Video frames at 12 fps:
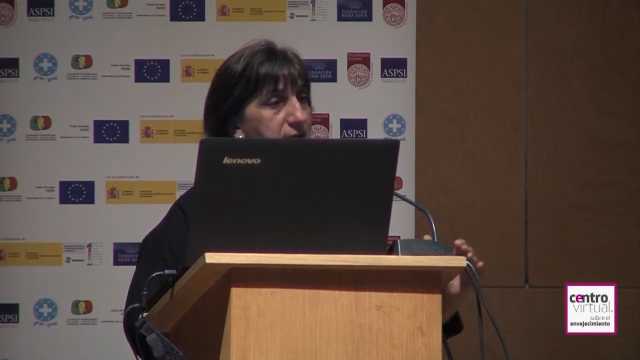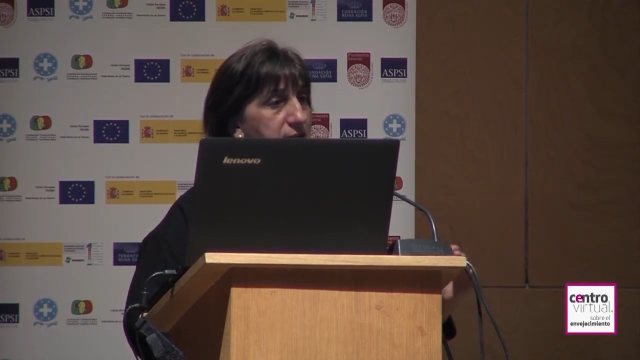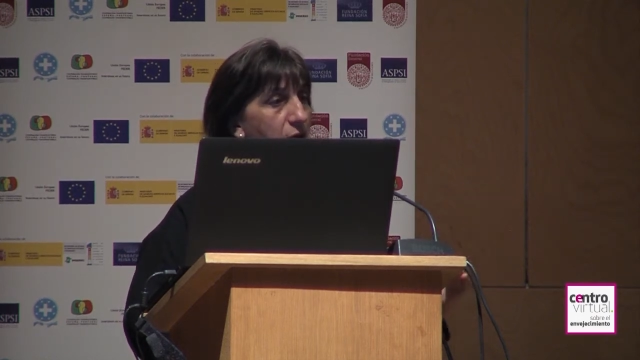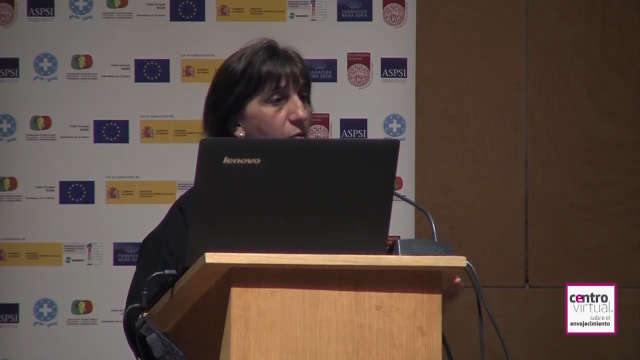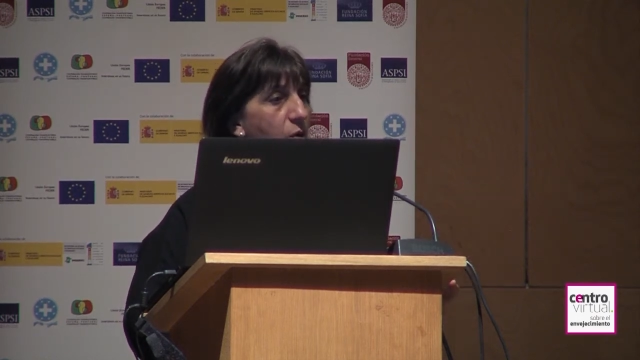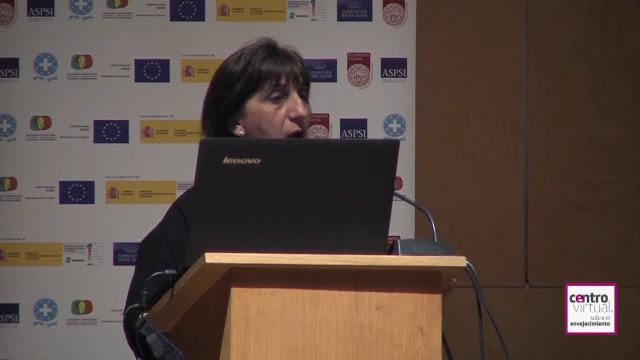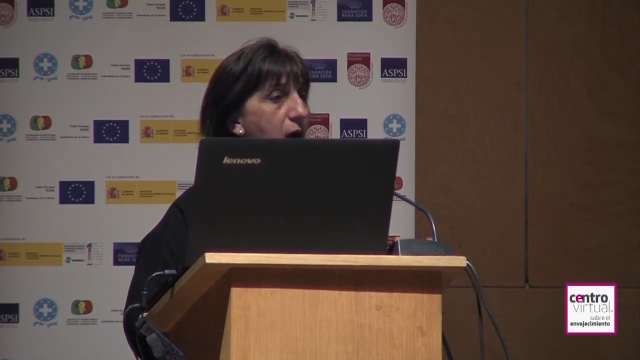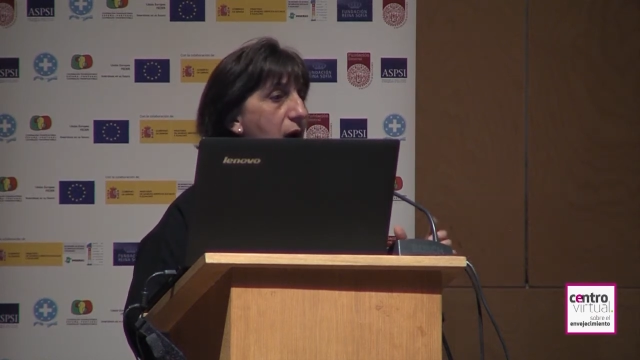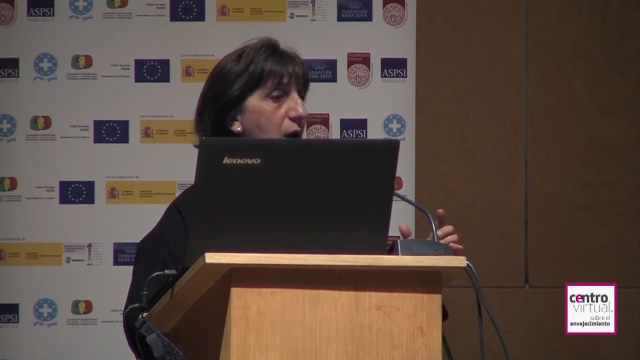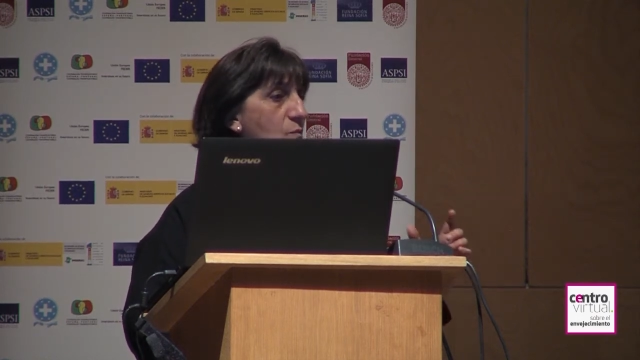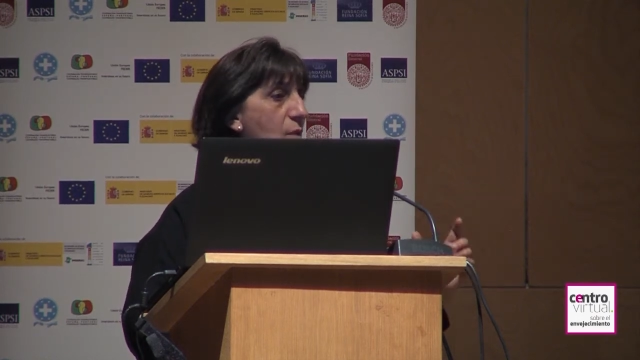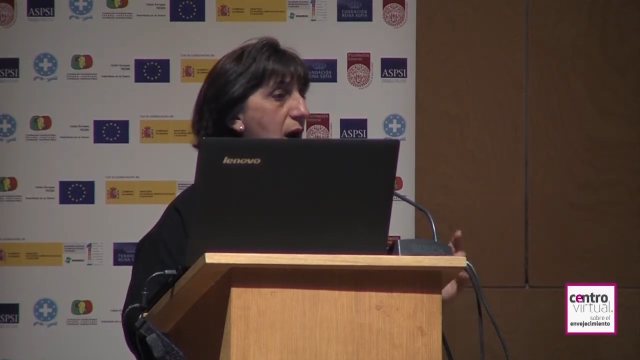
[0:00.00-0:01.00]
So
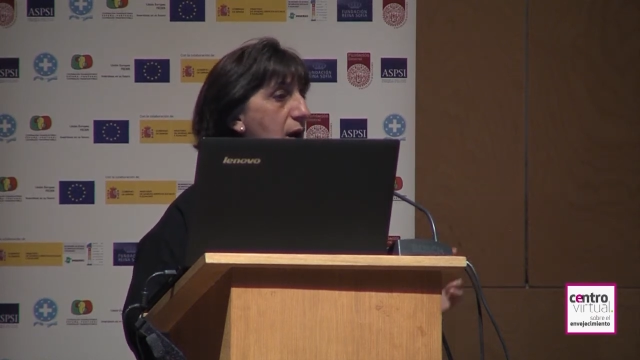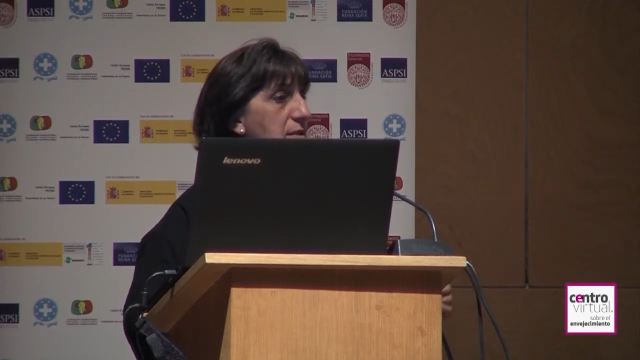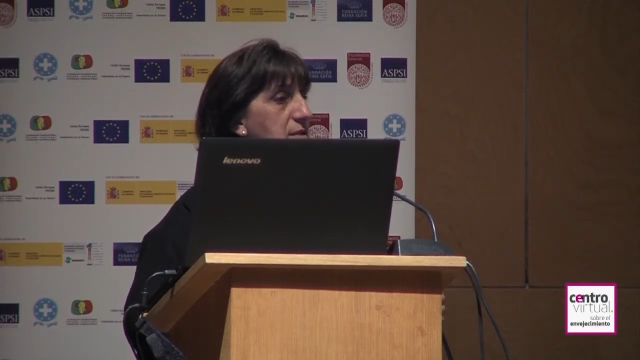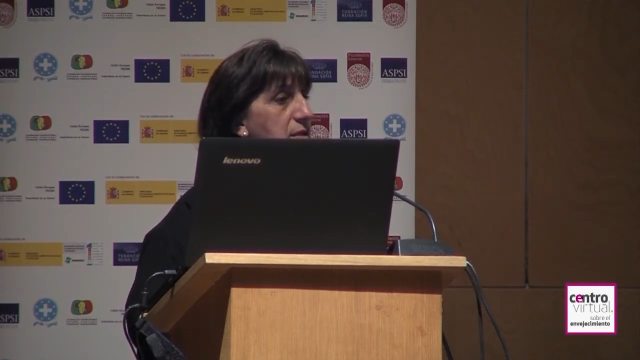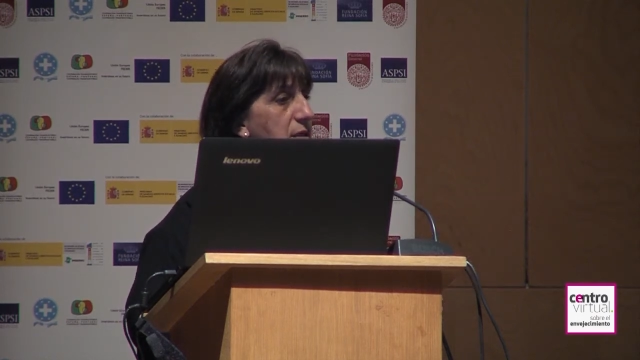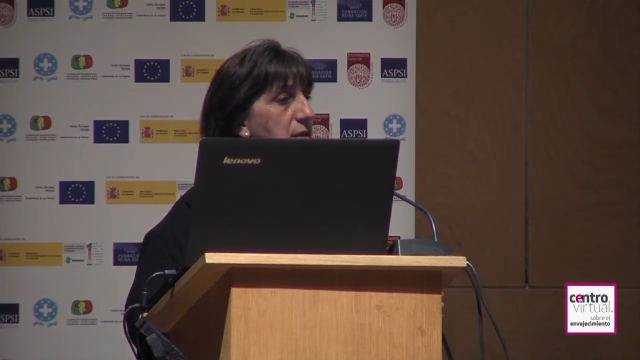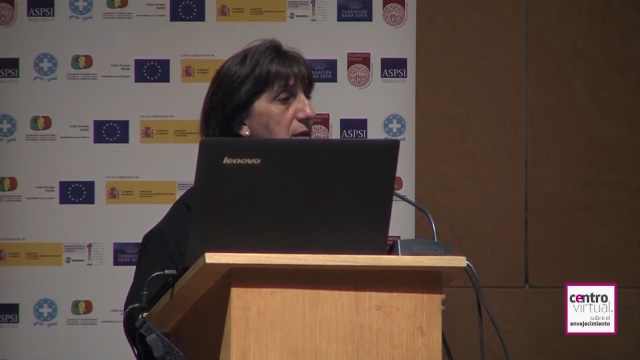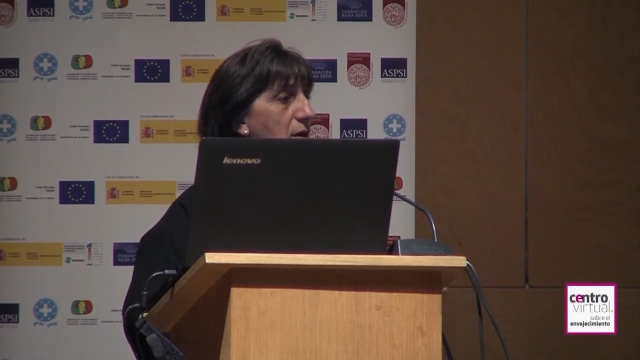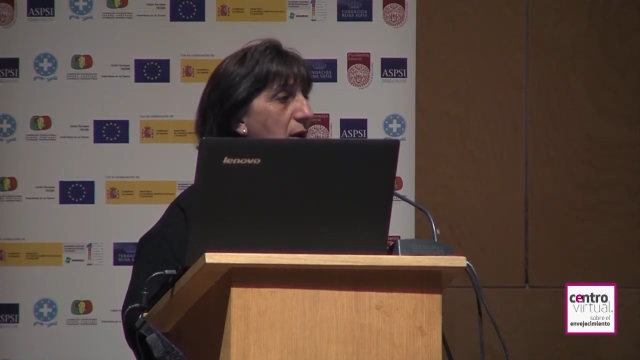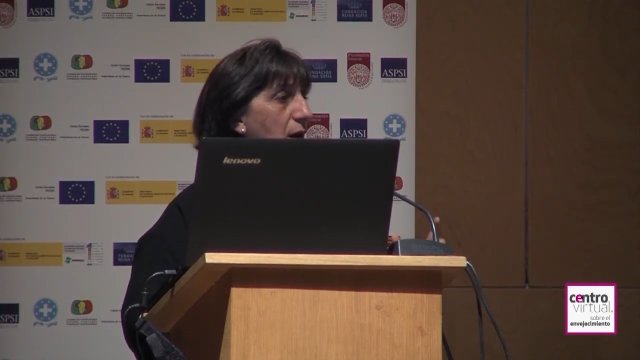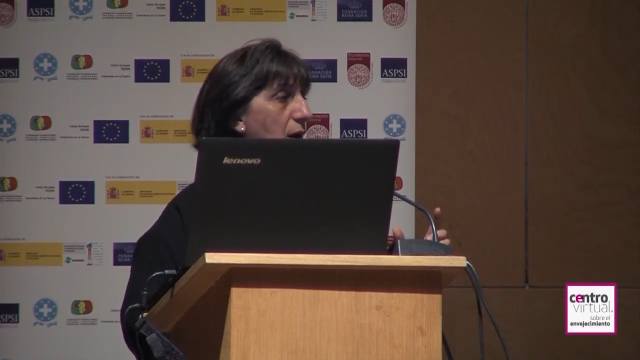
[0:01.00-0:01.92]
I'm asking